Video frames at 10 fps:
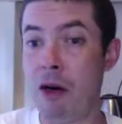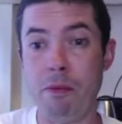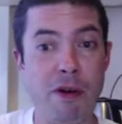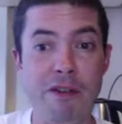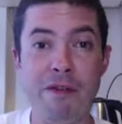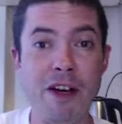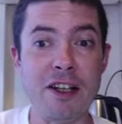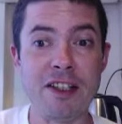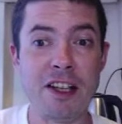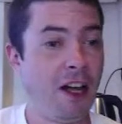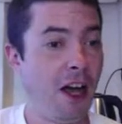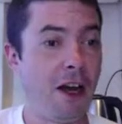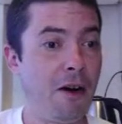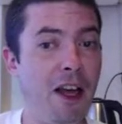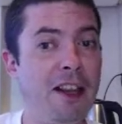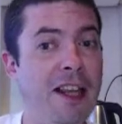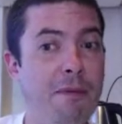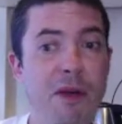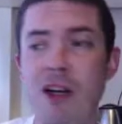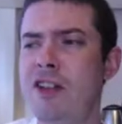Britain First, I don't like
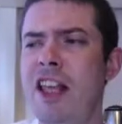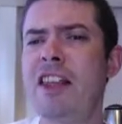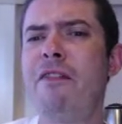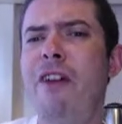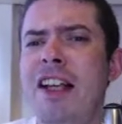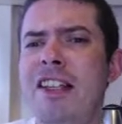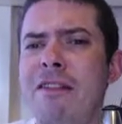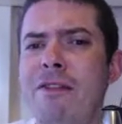them because they're divisive.